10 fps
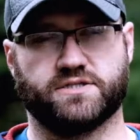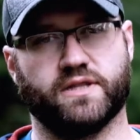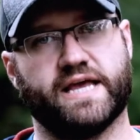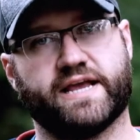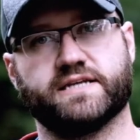so
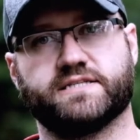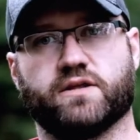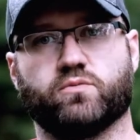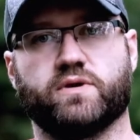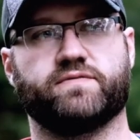like I
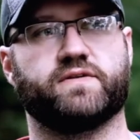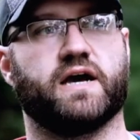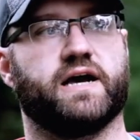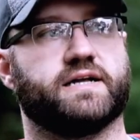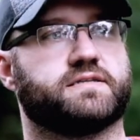said, we've
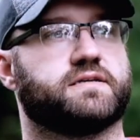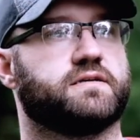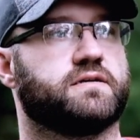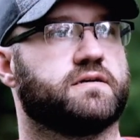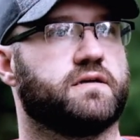got
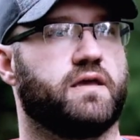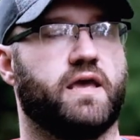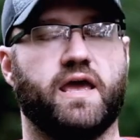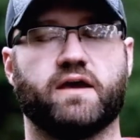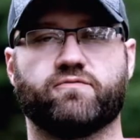
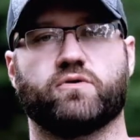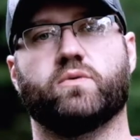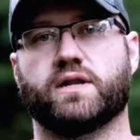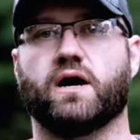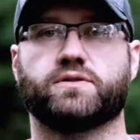
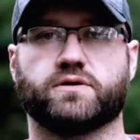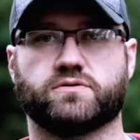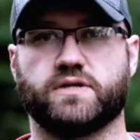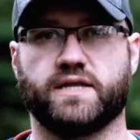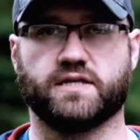everyone out there
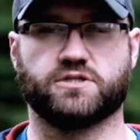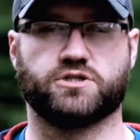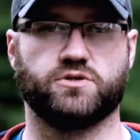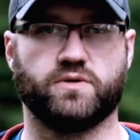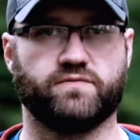today that's
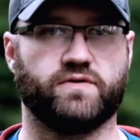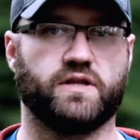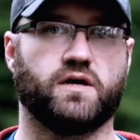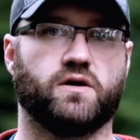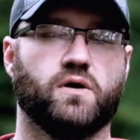shooting
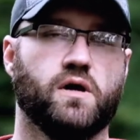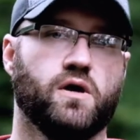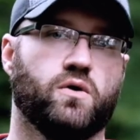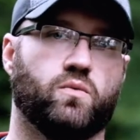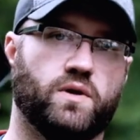video
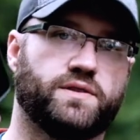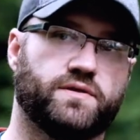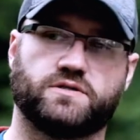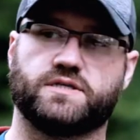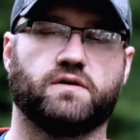with
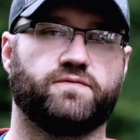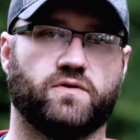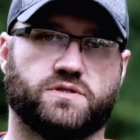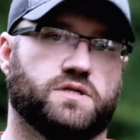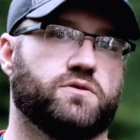their cell
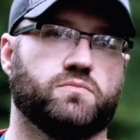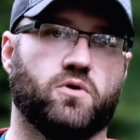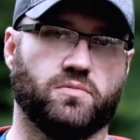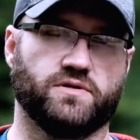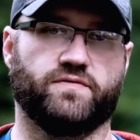phones and other
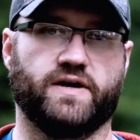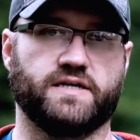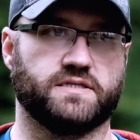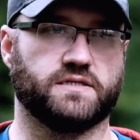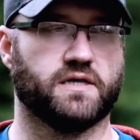mobile
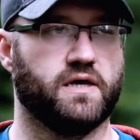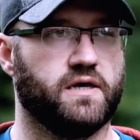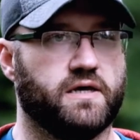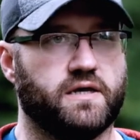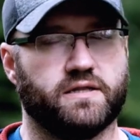devices.
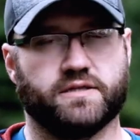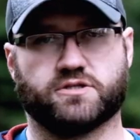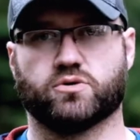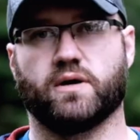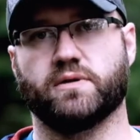The
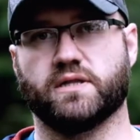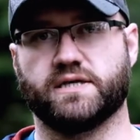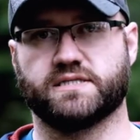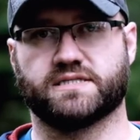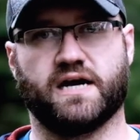trouble
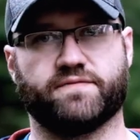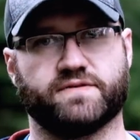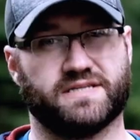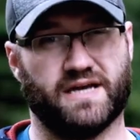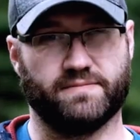is, it's
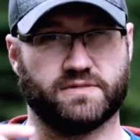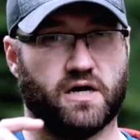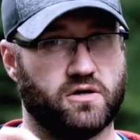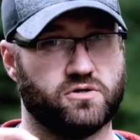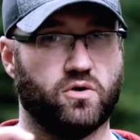oftentimes
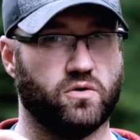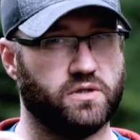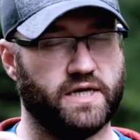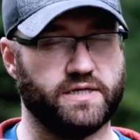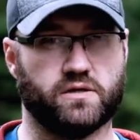hard to hold
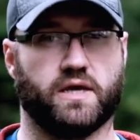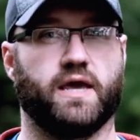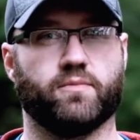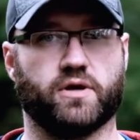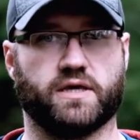on to your camera and